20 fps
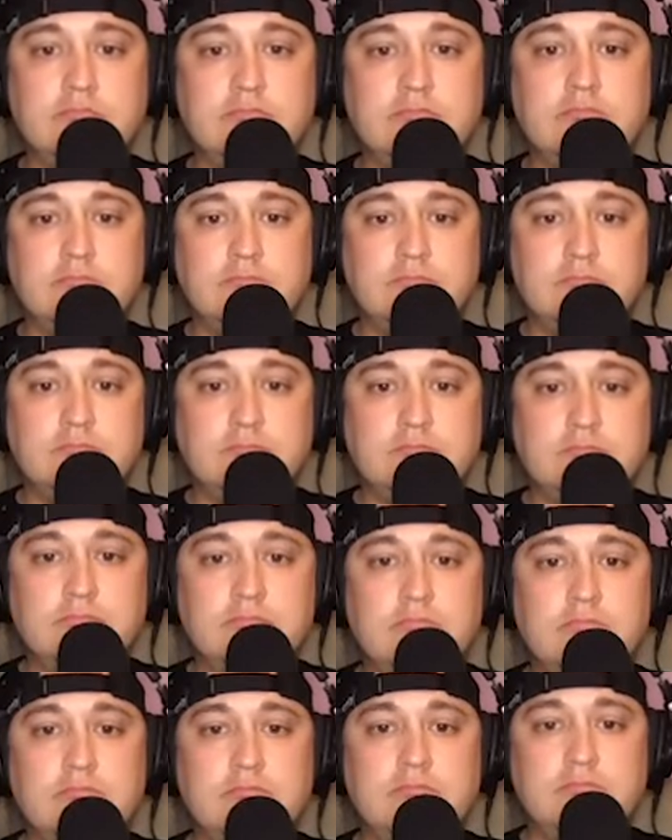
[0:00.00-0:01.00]

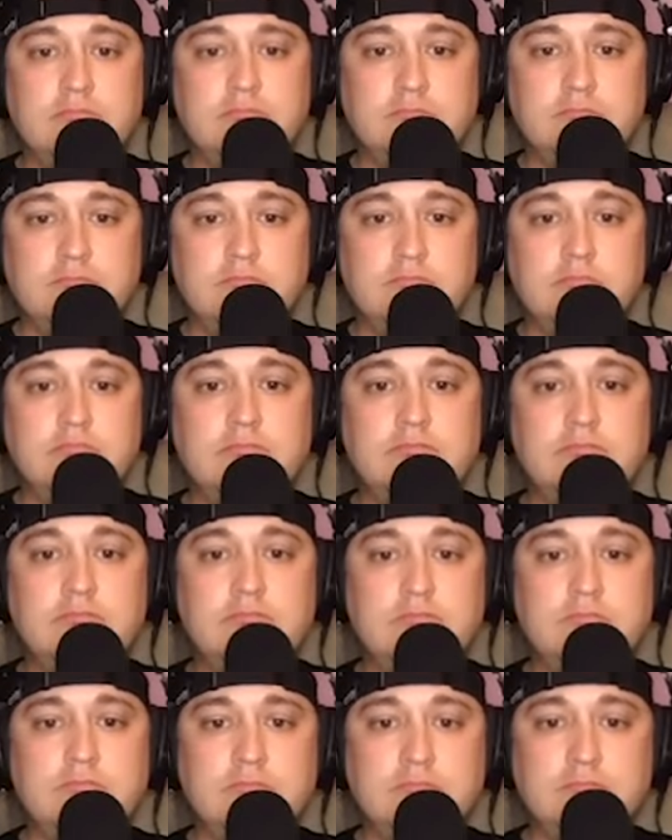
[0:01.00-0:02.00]

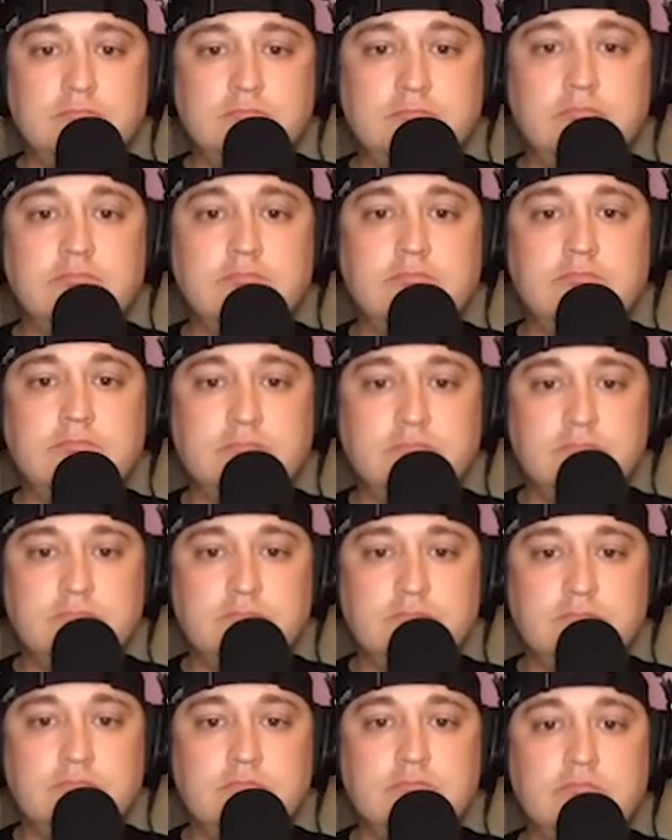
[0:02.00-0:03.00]

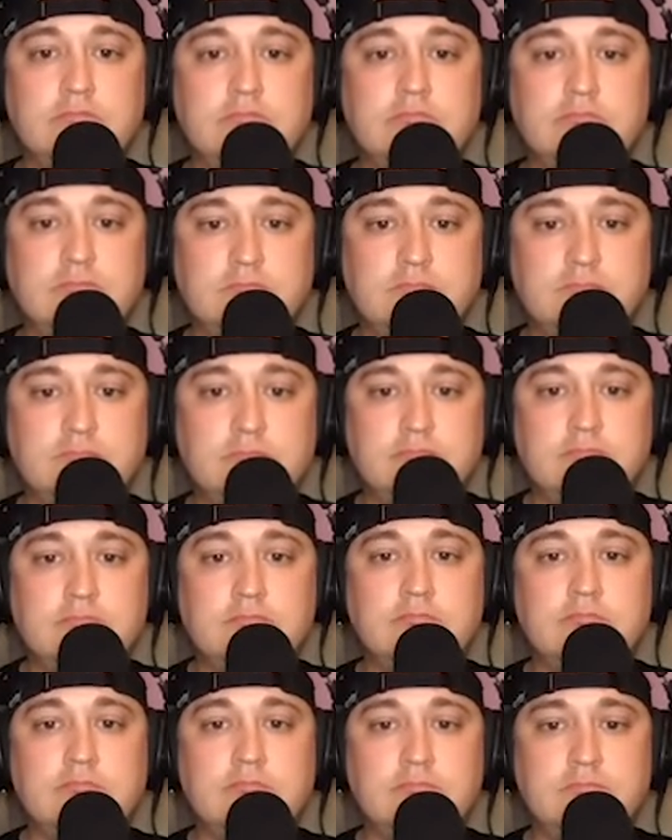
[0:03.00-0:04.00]

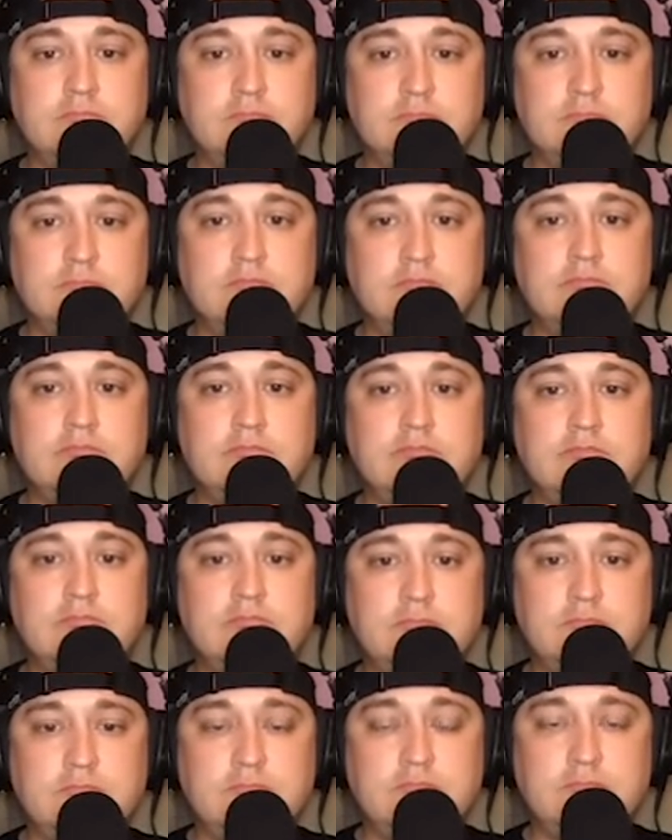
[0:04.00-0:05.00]

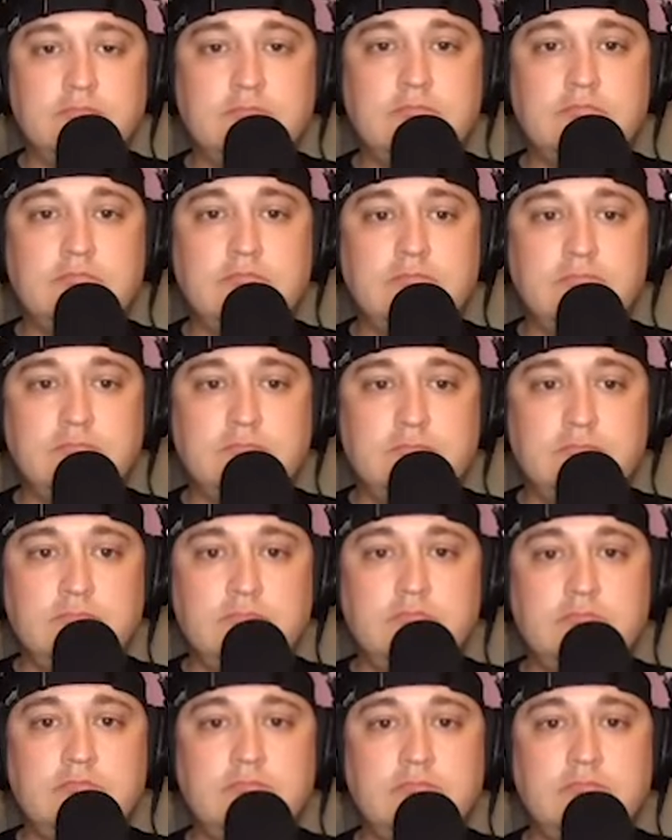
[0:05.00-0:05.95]
(silent)